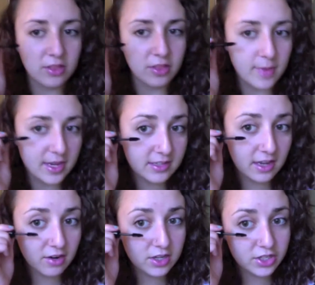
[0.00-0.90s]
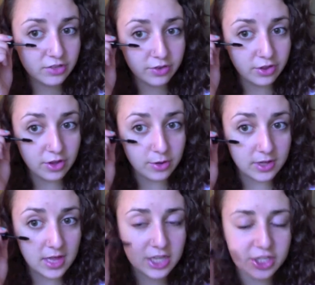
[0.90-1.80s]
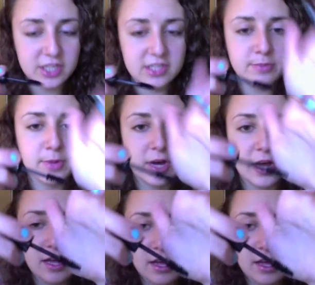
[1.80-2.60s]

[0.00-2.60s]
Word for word: the mascara just for the lower lashes, but